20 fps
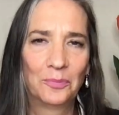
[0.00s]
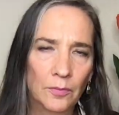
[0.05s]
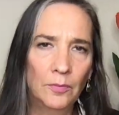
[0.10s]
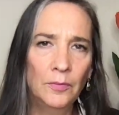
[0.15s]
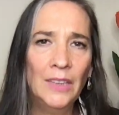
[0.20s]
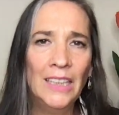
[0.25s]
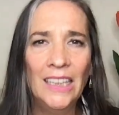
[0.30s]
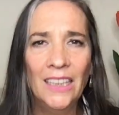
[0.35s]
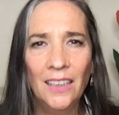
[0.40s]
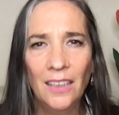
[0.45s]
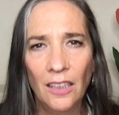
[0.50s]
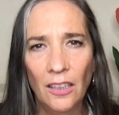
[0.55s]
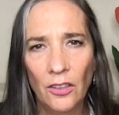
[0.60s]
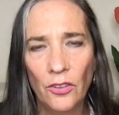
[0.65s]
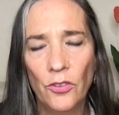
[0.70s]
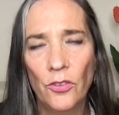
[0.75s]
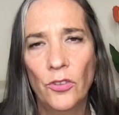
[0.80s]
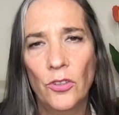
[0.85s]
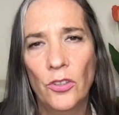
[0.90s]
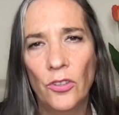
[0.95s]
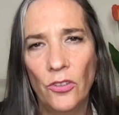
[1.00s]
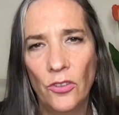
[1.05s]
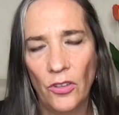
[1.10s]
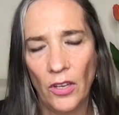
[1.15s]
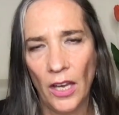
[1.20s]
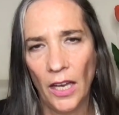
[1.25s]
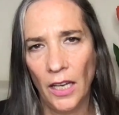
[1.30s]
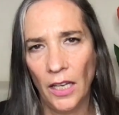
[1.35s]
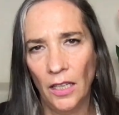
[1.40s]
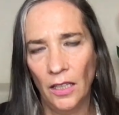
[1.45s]
Needless to
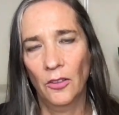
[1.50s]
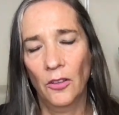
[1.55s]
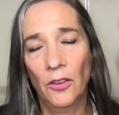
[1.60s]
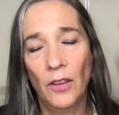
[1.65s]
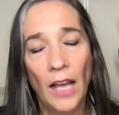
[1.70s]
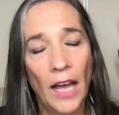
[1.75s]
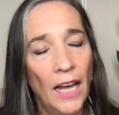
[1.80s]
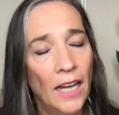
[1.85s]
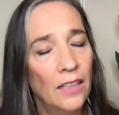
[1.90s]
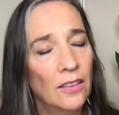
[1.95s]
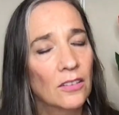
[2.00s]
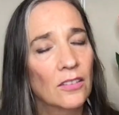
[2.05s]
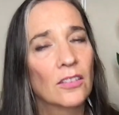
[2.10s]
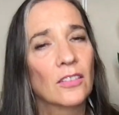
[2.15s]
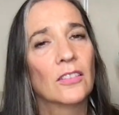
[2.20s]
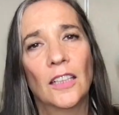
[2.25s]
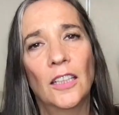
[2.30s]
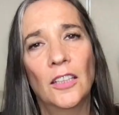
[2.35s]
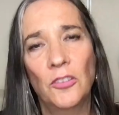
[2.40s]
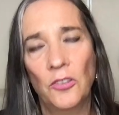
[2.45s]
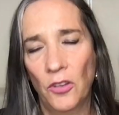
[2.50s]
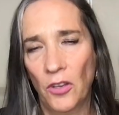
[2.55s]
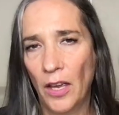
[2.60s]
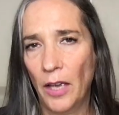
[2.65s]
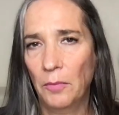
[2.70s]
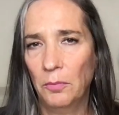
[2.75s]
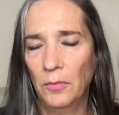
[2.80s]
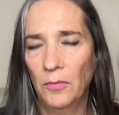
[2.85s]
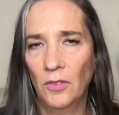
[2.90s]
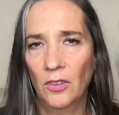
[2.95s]
say, that
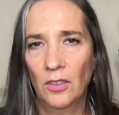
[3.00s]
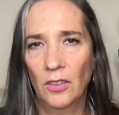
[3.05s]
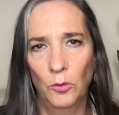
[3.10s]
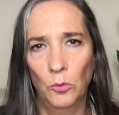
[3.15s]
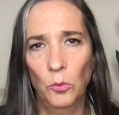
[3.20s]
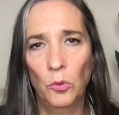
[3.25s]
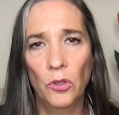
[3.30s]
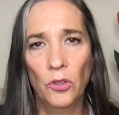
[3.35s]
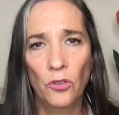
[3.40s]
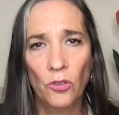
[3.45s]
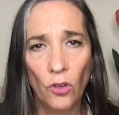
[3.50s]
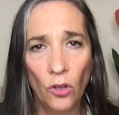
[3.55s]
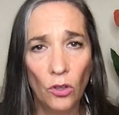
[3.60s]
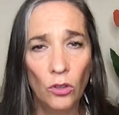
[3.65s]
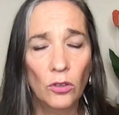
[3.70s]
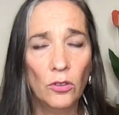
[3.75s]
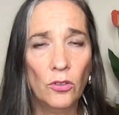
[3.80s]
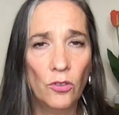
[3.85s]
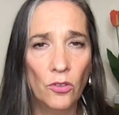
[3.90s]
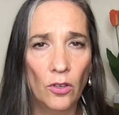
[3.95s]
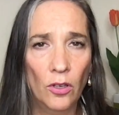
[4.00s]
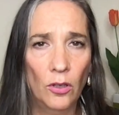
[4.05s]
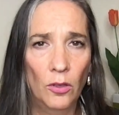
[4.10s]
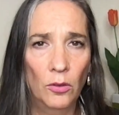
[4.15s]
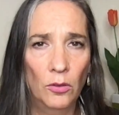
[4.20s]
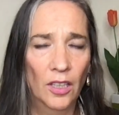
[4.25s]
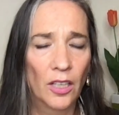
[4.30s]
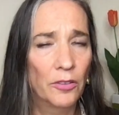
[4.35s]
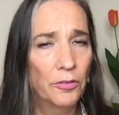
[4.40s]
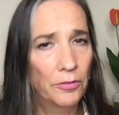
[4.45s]
attempt was
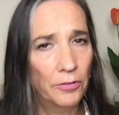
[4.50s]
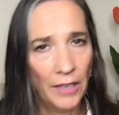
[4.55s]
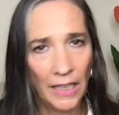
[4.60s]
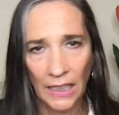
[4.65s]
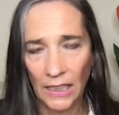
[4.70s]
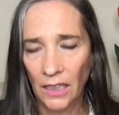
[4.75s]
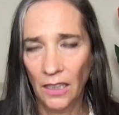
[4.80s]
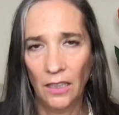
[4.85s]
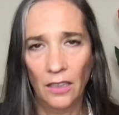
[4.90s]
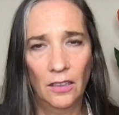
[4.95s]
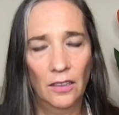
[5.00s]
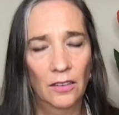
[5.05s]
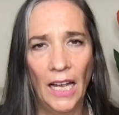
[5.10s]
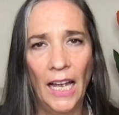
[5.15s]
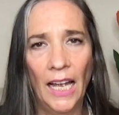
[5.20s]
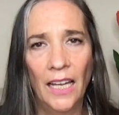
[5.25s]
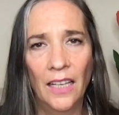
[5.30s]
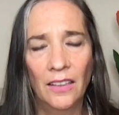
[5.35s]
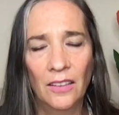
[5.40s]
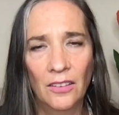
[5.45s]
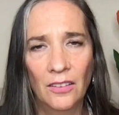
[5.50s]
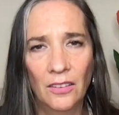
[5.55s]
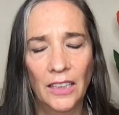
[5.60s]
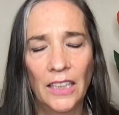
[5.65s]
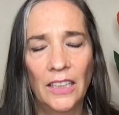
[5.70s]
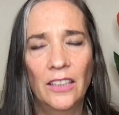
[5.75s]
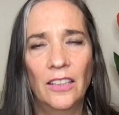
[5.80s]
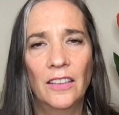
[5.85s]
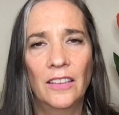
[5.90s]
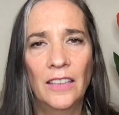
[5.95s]
also a failure, and
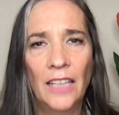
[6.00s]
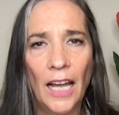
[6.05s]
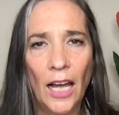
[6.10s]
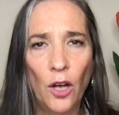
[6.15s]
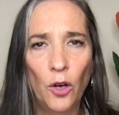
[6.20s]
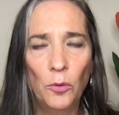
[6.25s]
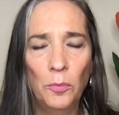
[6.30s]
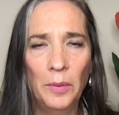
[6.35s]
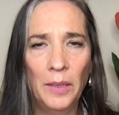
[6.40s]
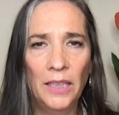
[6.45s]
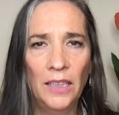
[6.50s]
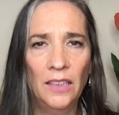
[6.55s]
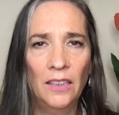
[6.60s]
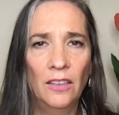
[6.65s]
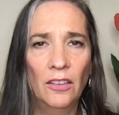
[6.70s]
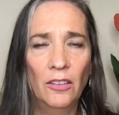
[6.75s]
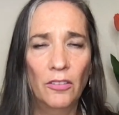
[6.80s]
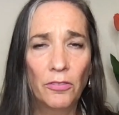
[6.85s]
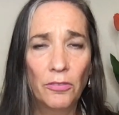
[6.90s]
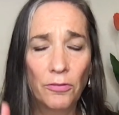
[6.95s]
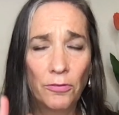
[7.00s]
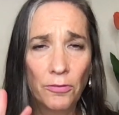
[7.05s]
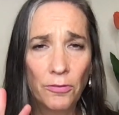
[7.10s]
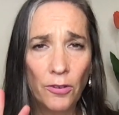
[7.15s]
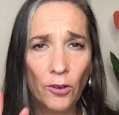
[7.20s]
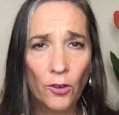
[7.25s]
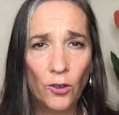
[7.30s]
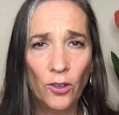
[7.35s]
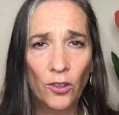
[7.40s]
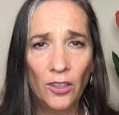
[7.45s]
it had now been
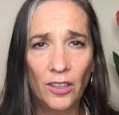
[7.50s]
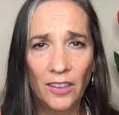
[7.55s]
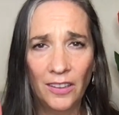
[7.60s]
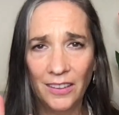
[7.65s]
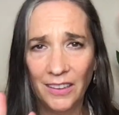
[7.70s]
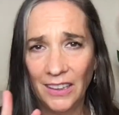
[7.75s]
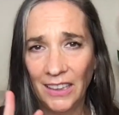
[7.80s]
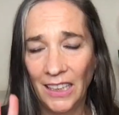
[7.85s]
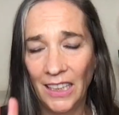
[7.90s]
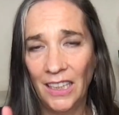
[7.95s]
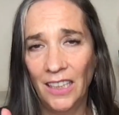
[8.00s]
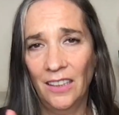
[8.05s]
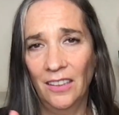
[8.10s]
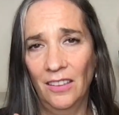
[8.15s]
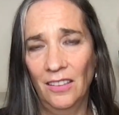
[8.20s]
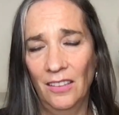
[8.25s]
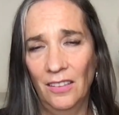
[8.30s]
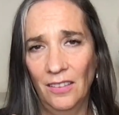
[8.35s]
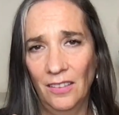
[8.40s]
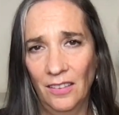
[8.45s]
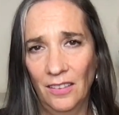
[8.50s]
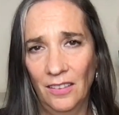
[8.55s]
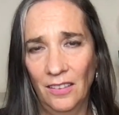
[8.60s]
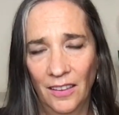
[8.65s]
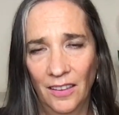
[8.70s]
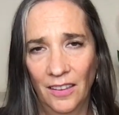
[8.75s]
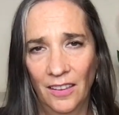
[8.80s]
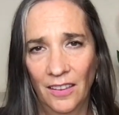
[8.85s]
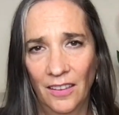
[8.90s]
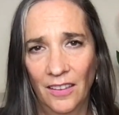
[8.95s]
four years
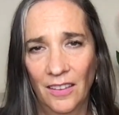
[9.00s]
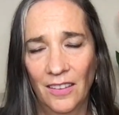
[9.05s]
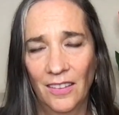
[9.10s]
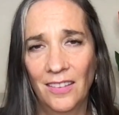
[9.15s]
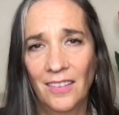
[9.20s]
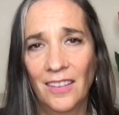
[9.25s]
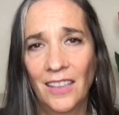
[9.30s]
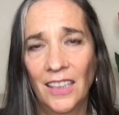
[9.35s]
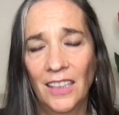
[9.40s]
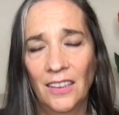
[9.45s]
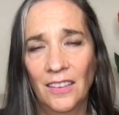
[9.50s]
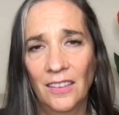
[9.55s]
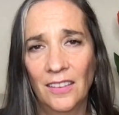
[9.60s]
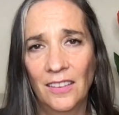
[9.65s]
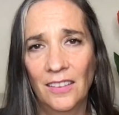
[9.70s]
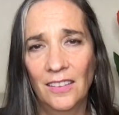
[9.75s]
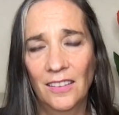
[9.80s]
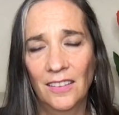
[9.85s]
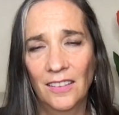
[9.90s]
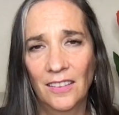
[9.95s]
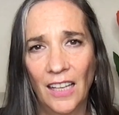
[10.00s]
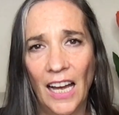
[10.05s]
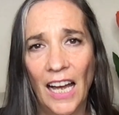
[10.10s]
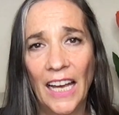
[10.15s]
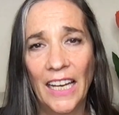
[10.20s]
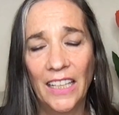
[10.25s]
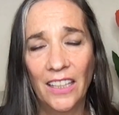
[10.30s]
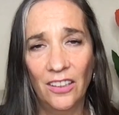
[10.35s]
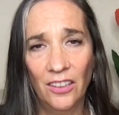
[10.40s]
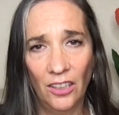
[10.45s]
since
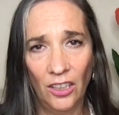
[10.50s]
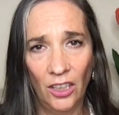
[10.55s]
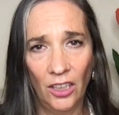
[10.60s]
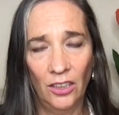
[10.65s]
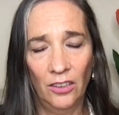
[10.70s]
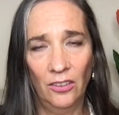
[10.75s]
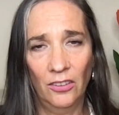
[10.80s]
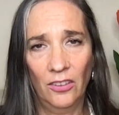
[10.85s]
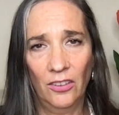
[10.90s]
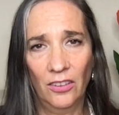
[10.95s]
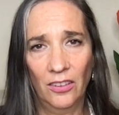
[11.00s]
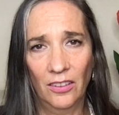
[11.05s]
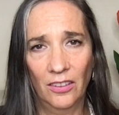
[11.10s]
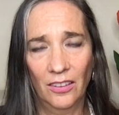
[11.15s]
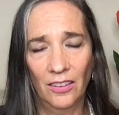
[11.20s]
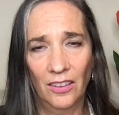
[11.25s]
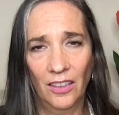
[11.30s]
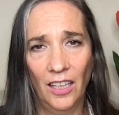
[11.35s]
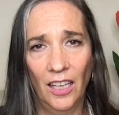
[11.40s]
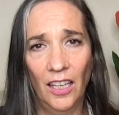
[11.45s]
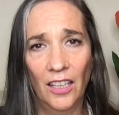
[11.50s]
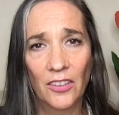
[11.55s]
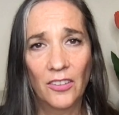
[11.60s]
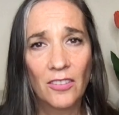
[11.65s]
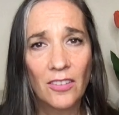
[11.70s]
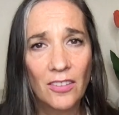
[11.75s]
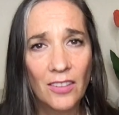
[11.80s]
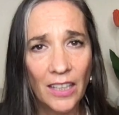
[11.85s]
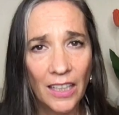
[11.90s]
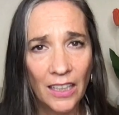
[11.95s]
I had earned a
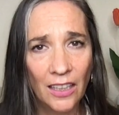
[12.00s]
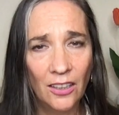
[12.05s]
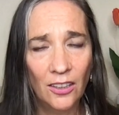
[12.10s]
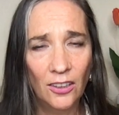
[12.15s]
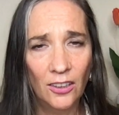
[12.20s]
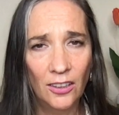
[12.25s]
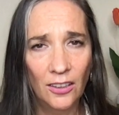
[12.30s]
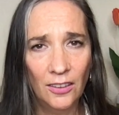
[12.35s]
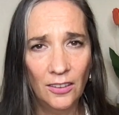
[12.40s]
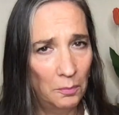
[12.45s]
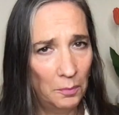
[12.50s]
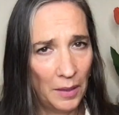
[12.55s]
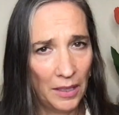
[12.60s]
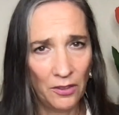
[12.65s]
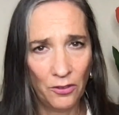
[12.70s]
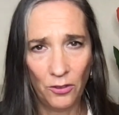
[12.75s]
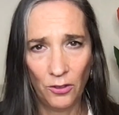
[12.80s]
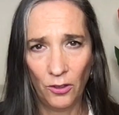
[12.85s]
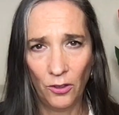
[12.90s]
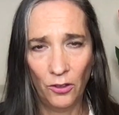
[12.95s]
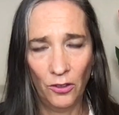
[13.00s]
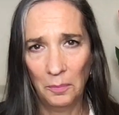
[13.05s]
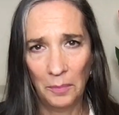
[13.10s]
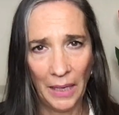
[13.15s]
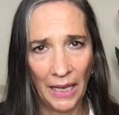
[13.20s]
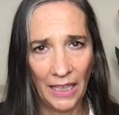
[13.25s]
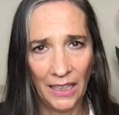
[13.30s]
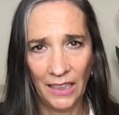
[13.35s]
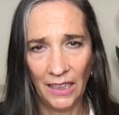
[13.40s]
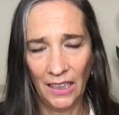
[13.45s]
single peso,
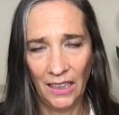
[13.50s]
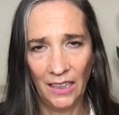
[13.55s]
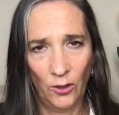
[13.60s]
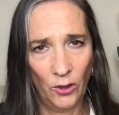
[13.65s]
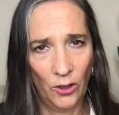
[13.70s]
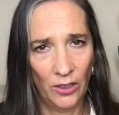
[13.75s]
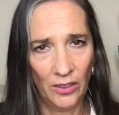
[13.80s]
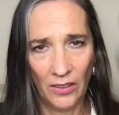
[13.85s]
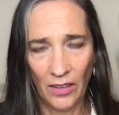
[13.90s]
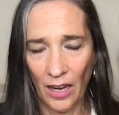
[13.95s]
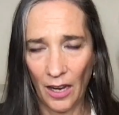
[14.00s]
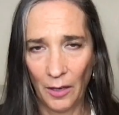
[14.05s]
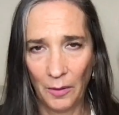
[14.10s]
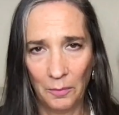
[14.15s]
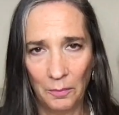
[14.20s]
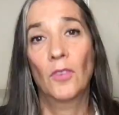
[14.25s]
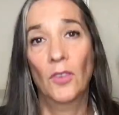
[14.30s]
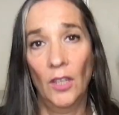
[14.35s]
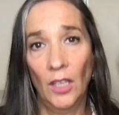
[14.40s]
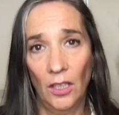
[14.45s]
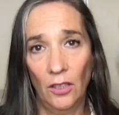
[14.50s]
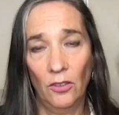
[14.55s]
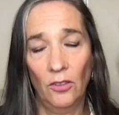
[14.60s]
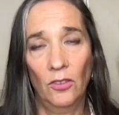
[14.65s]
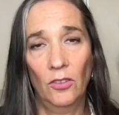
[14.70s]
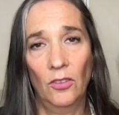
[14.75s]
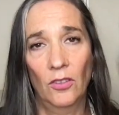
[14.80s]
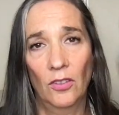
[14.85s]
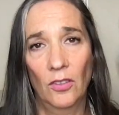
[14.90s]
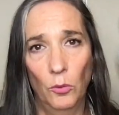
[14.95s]
penny, or dime
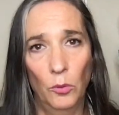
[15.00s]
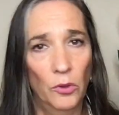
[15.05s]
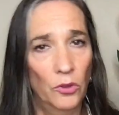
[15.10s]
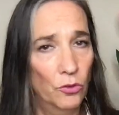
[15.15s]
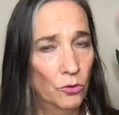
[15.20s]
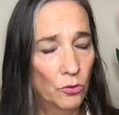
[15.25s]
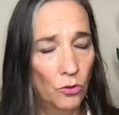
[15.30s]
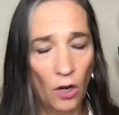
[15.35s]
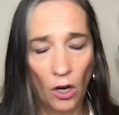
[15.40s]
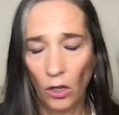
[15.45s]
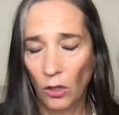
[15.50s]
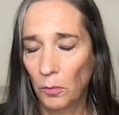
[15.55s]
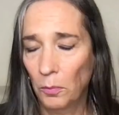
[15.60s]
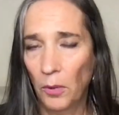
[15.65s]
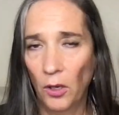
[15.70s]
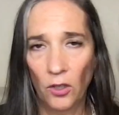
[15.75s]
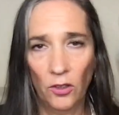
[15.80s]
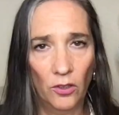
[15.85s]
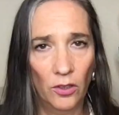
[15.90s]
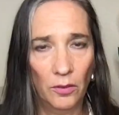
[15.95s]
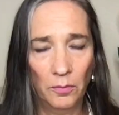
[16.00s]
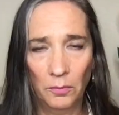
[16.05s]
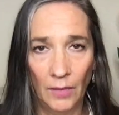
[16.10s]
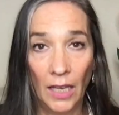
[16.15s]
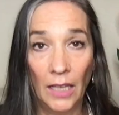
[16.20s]
this was rock bottom.